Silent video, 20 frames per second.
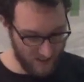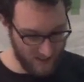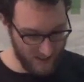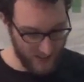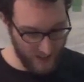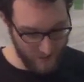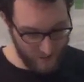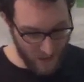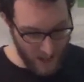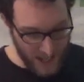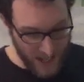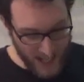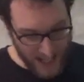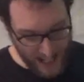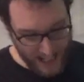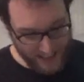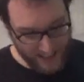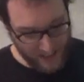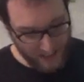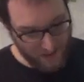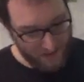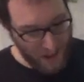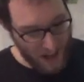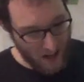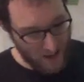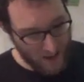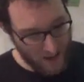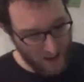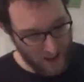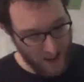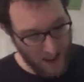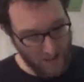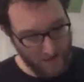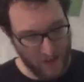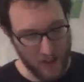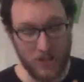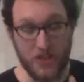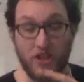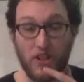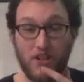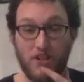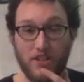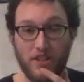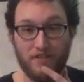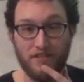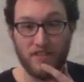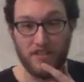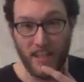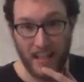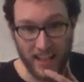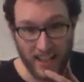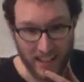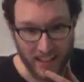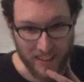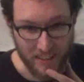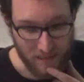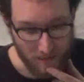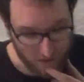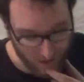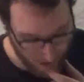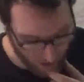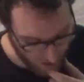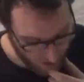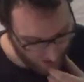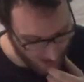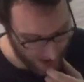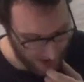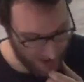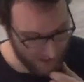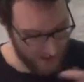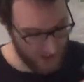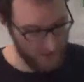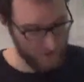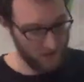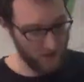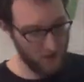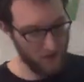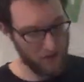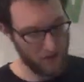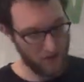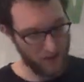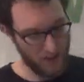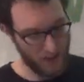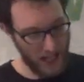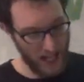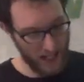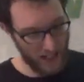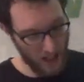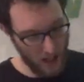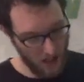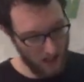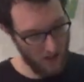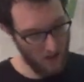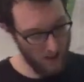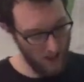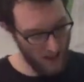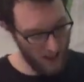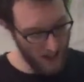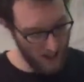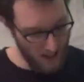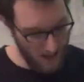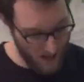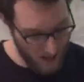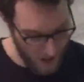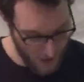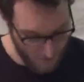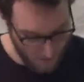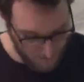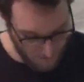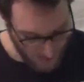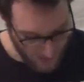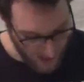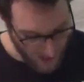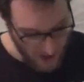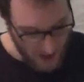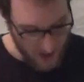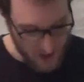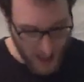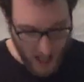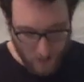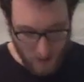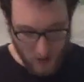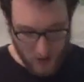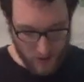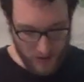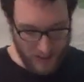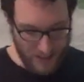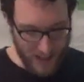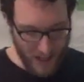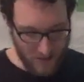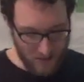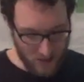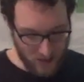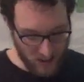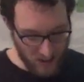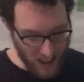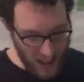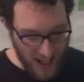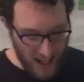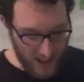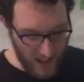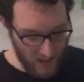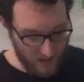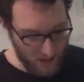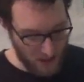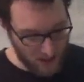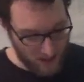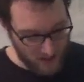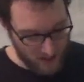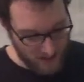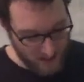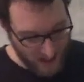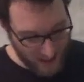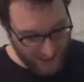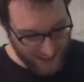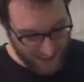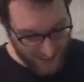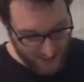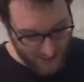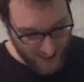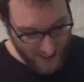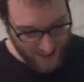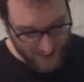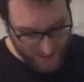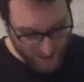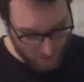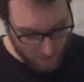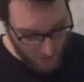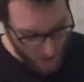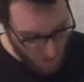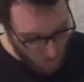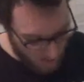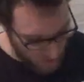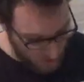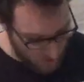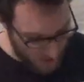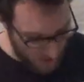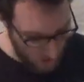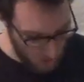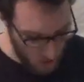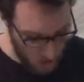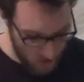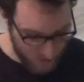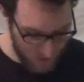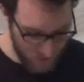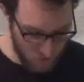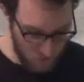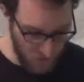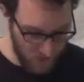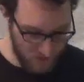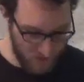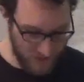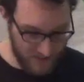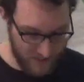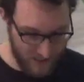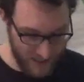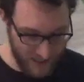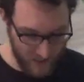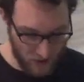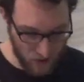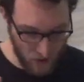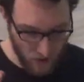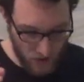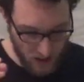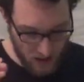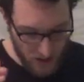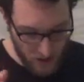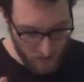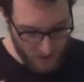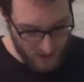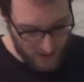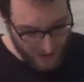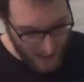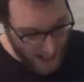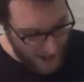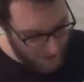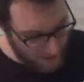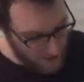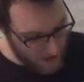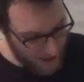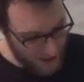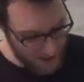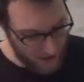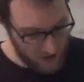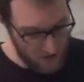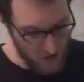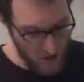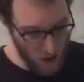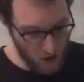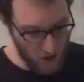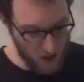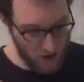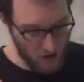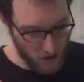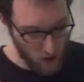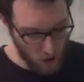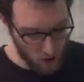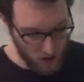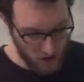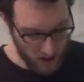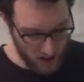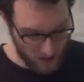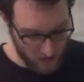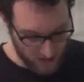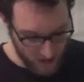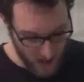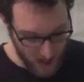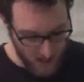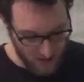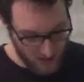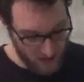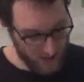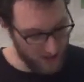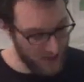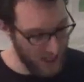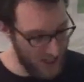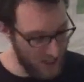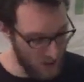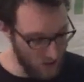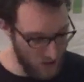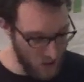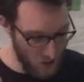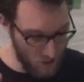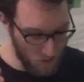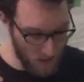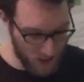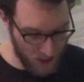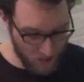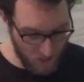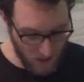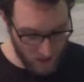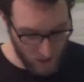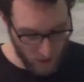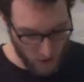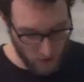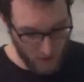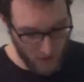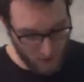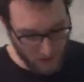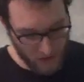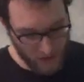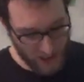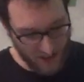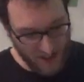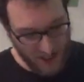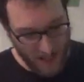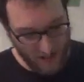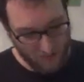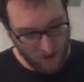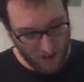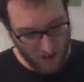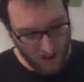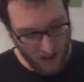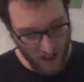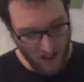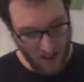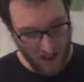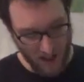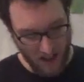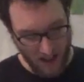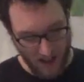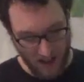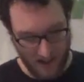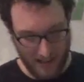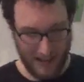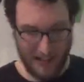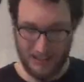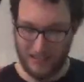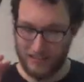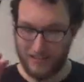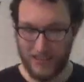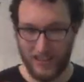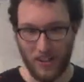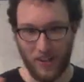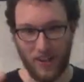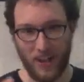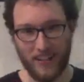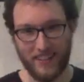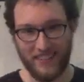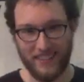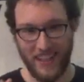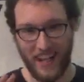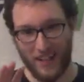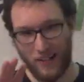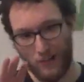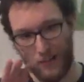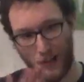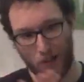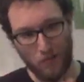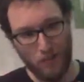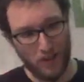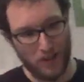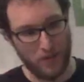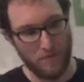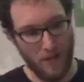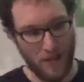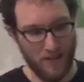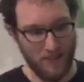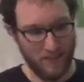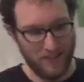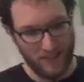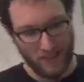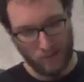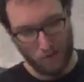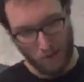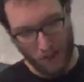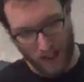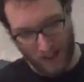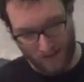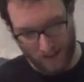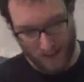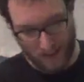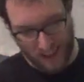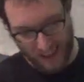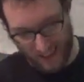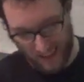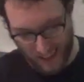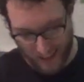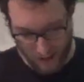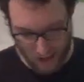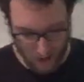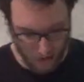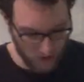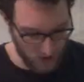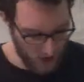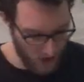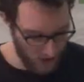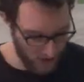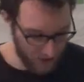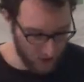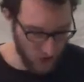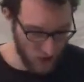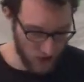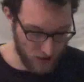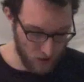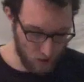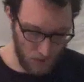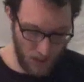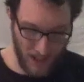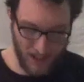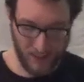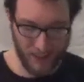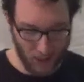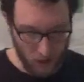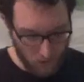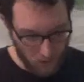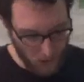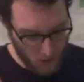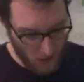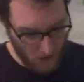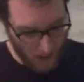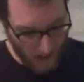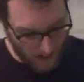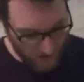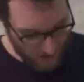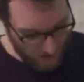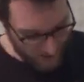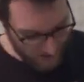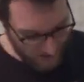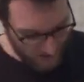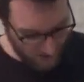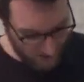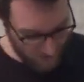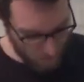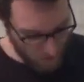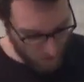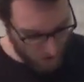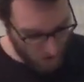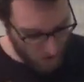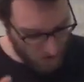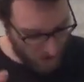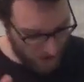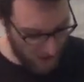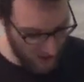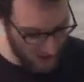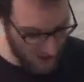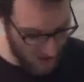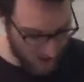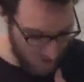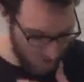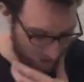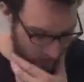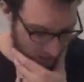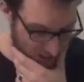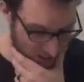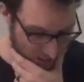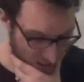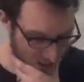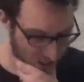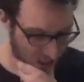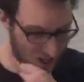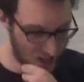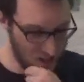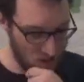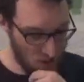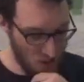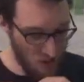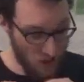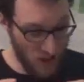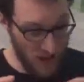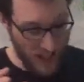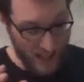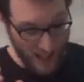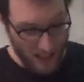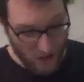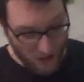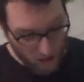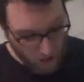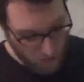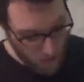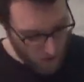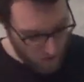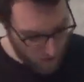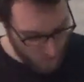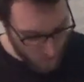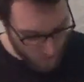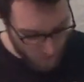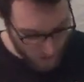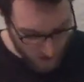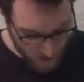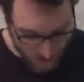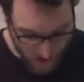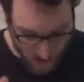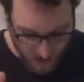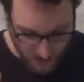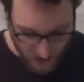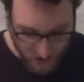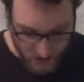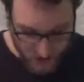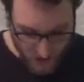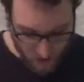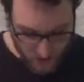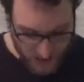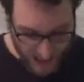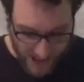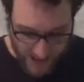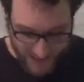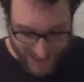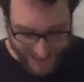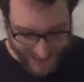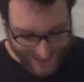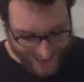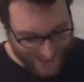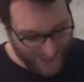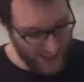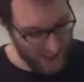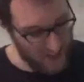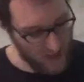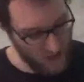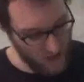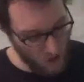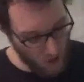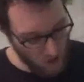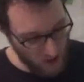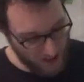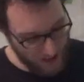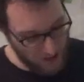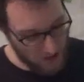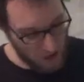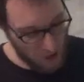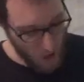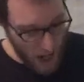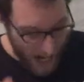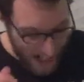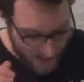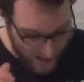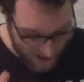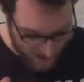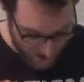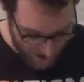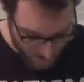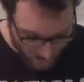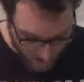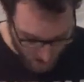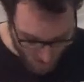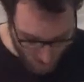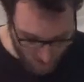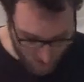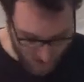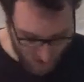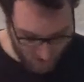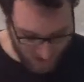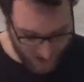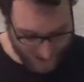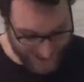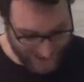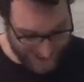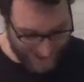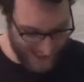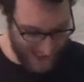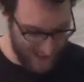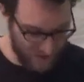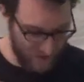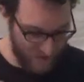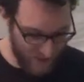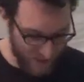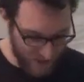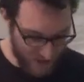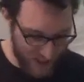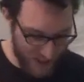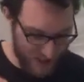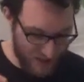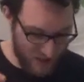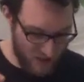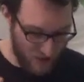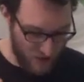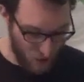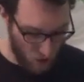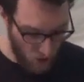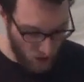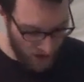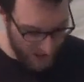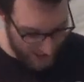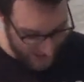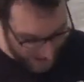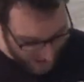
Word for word: LaVey is the founder of the Church of Satan, for the, like I said, for those who do not know. Um, Chapter three covers a lot of the sick, disgusting perverts that work for the B B C, including Jimmy Savile and his known associates. Since I don't know much about those people in the chapter, uh, you know, I, I don't know much about, you know, everything that goes on across the pond. I know more about what goes here on in America. So here's a quote from the book. "There's no doubt that this section only scratches the surface of the sick, filthy, sordid